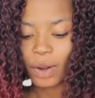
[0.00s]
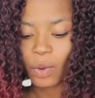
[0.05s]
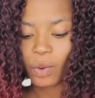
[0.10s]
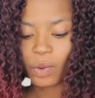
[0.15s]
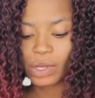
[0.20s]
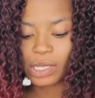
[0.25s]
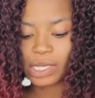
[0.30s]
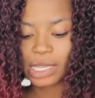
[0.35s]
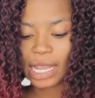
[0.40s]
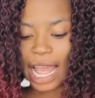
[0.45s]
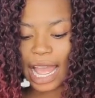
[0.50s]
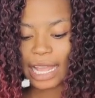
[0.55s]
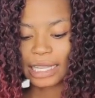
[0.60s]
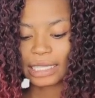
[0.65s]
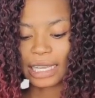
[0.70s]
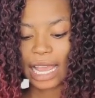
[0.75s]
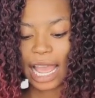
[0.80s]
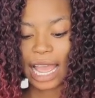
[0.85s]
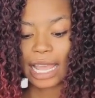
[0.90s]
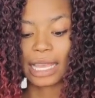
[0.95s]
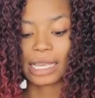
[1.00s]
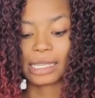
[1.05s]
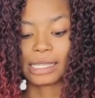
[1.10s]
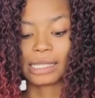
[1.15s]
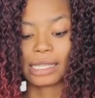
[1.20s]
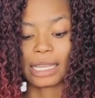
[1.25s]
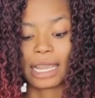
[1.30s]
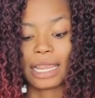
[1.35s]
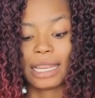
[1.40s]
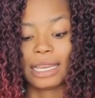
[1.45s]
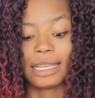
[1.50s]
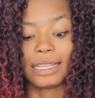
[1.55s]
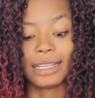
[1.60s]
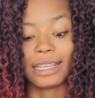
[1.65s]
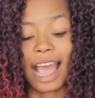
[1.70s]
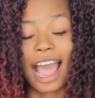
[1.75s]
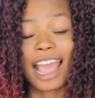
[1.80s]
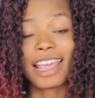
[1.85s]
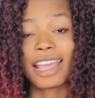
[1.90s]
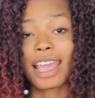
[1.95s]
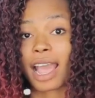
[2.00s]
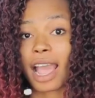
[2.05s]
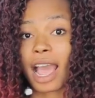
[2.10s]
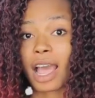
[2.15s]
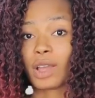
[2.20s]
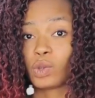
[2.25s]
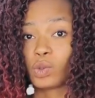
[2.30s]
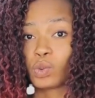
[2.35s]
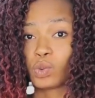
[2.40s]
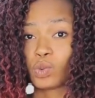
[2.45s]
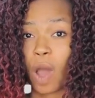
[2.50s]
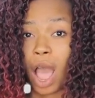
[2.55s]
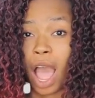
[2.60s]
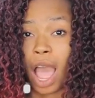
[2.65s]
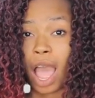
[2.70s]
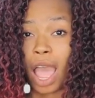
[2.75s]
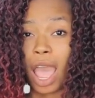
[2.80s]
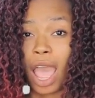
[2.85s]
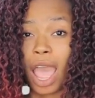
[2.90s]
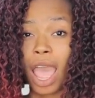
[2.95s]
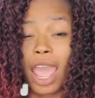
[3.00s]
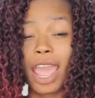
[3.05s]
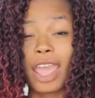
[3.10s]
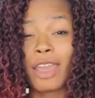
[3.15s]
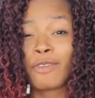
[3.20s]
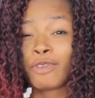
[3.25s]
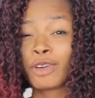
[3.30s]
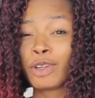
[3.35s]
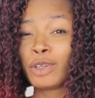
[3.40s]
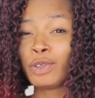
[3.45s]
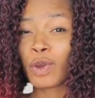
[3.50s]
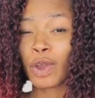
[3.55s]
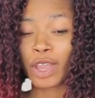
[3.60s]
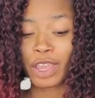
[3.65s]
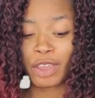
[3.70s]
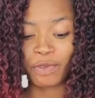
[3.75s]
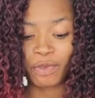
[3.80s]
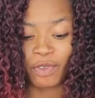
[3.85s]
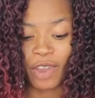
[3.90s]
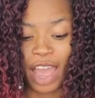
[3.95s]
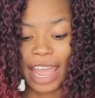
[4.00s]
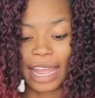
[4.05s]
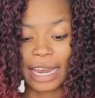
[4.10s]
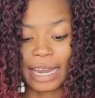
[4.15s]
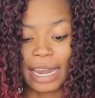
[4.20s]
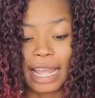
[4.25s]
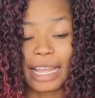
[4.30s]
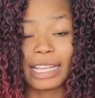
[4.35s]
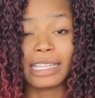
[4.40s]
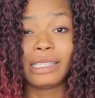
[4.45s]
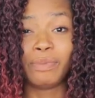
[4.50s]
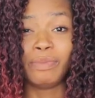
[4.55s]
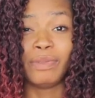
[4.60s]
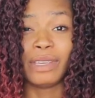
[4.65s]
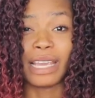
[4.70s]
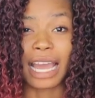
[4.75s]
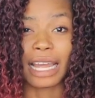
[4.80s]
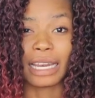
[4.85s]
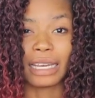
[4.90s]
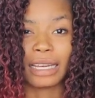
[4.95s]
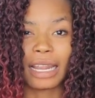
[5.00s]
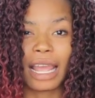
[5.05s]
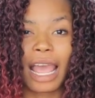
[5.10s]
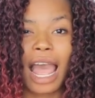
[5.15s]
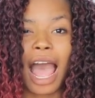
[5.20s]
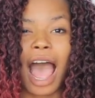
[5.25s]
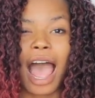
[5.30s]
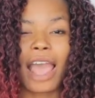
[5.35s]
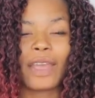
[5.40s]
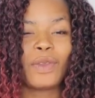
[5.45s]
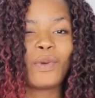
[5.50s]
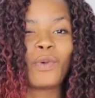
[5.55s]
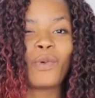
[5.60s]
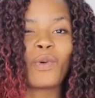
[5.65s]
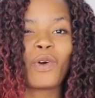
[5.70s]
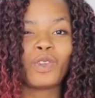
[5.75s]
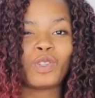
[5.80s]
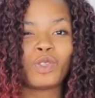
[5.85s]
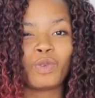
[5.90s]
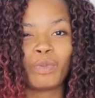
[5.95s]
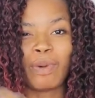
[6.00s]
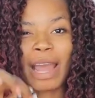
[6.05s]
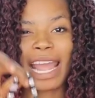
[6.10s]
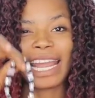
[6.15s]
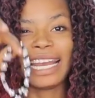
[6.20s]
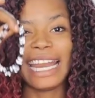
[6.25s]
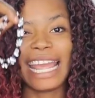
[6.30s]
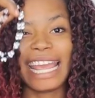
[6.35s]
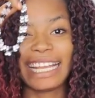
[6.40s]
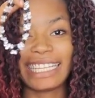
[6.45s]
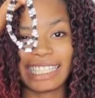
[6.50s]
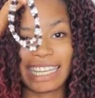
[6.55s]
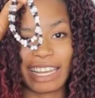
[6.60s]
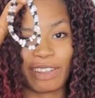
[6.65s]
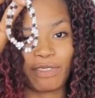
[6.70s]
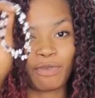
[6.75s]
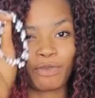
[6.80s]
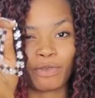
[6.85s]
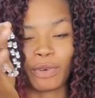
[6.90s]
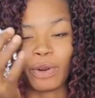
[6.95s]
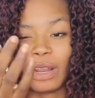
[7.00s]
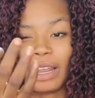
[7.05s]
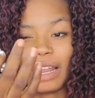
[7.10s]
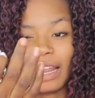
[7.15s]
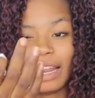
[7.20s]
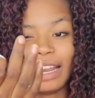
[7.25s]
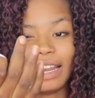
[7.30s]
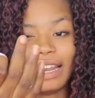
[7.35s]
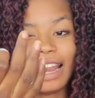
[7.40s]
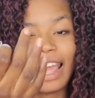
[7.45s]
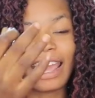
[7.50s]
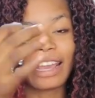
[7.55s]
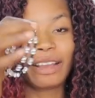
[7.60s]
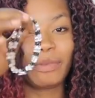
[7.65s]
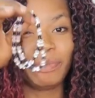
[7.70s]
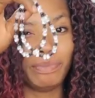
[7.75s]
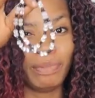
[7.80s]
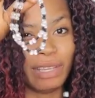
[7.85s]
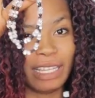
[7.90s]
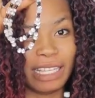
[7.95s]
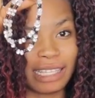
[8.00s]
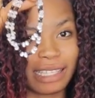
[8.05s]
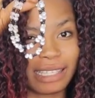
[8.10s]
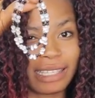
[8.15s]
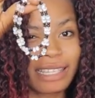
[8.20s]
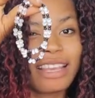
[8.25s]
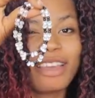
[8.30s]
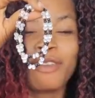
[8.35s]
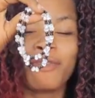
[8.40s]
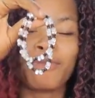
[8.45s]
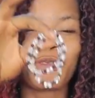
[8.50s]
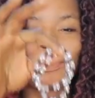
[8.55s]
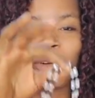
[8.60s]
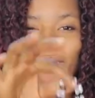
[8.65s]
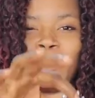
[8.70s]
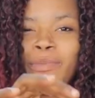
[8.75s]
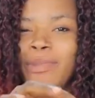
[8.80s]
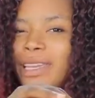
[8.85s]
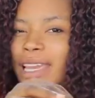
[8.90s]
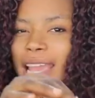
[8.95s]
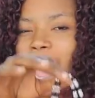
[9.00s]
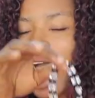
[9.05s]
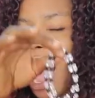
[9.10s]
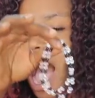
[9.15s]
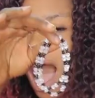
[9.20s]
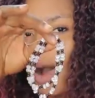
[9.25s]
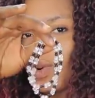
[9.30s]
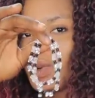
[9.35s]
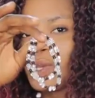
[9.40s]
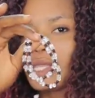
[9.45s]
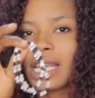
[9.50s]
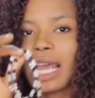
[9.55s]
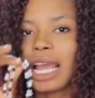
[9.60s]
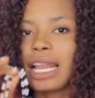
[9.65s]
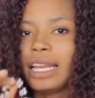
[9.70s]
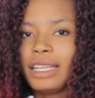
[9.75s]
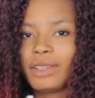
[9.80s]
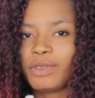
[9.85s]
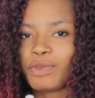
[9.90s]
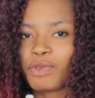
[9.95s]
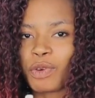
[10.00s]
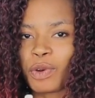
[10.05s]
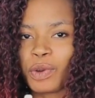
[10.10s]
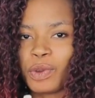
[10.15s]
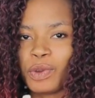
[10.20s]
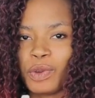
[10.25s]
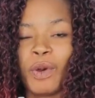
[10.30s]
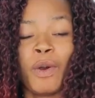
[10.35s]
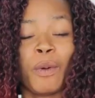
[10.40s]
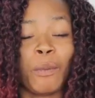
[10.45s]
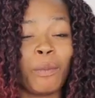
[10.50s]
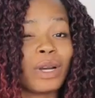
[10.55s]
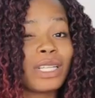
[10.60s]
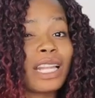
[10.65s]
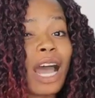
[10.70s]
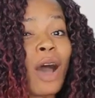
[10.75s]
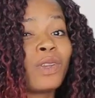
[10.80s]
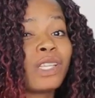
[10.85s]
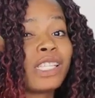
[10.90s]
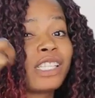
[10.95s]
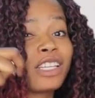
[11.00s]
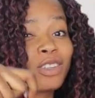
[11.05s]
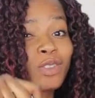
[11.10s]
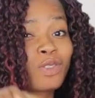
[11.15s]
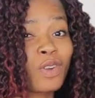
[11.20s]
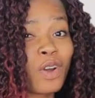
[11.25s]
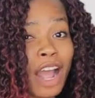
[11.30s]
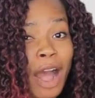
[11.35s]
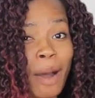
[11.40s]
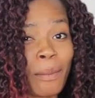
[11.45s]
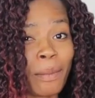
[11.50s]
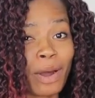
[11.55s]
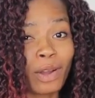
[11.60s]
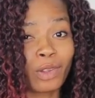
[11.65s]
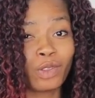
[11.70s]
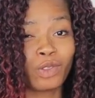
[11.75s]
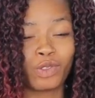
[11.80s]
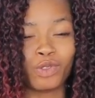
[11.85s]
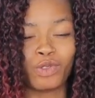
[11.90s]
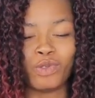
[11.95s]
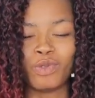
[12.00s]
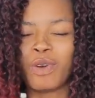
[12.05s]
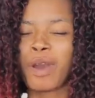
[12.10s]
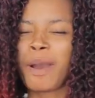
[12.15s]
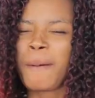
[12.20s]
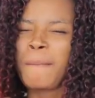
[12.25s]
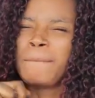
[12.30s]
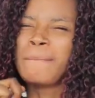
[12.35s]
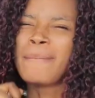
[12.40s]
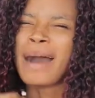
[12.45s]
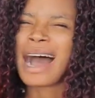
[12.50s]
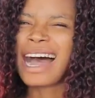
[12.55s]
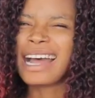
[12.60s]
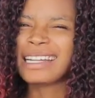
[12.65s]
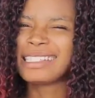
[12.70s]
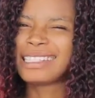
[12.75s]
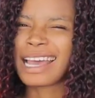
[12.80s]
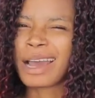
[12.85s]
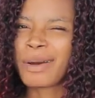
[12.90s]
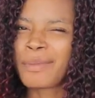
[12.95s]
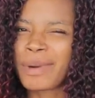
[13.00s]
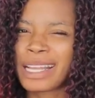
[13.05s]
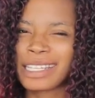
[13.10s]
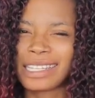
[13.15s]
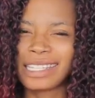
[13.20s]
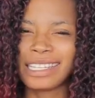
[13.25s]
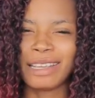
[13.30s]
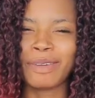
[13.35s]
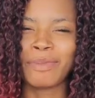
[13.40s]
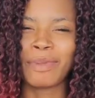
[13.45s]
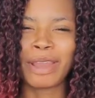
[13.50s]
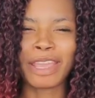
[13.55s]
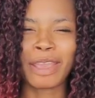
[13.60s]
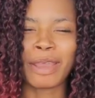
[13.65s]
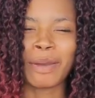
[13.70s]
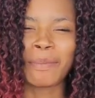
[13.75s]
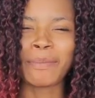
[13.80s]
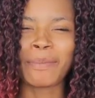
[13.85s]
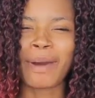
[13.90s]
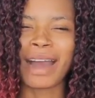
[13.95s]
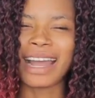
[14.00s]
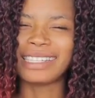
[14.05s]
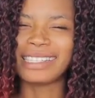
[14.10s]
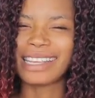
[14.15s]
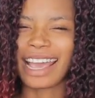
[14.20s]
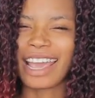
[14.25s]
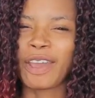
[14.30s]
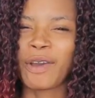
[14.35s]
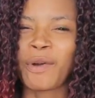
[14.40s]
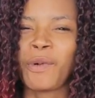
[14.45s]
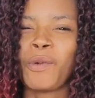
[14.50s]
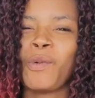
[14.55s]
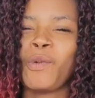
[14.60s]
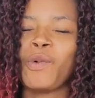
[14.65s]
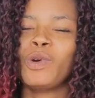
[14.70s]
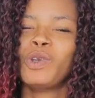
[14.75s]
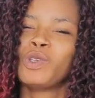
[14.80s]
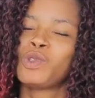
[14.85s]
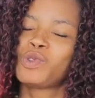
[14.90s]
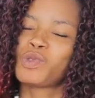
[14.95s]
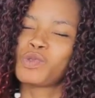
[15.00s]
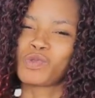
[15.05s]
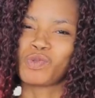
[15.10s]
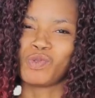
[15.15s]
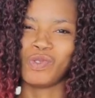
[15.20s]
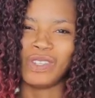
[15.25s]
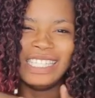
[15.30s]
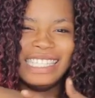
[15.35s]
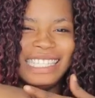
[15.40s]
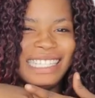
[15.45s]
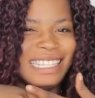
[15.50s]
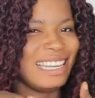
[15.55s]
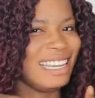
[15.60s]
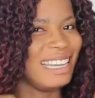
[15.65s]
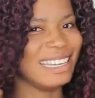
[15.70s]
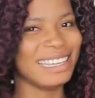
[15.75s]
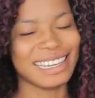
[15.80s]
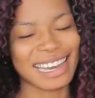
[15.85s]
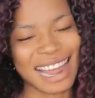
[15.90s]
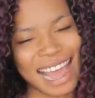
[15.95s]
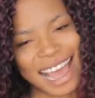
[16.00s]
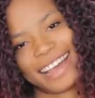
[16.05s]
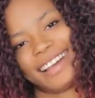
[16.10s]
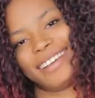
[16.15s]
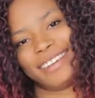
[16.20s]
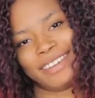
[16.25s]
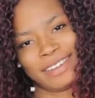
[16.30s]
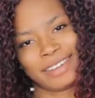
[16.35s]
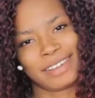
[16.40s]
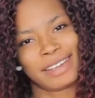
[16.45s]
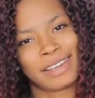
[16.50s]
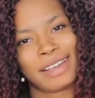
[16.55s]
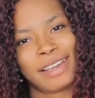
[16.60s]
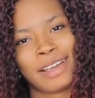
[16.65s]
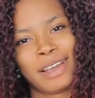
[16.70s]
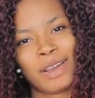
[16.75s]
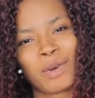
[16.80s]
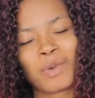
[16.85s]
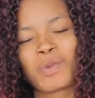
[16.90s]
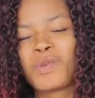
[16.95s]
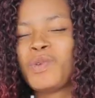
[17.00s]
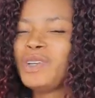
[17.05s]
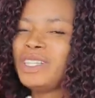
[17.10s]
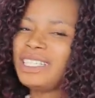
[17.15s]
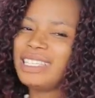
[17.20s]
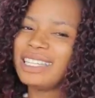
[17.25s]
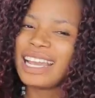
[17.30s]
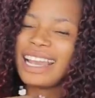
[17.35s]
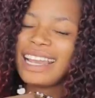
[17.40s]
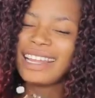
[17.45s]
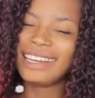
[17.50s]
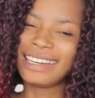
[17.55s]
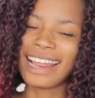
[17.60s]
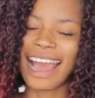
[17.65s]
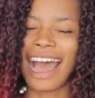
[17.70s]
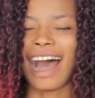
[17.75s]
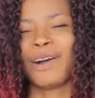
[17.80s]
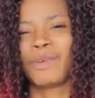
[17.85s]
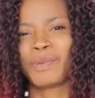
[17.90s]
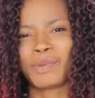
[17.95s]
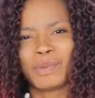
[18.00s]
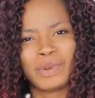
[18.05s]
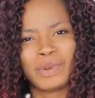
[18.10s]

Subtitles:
Kun san an ci hanyar kasuwa. Even though if you are a lesbian and you want to buy leg change leg beads from me, I will sell it for you, but I will still talk about you. Mata masu neman ƴan mata ƴan uwansu, ku dena. Kudena.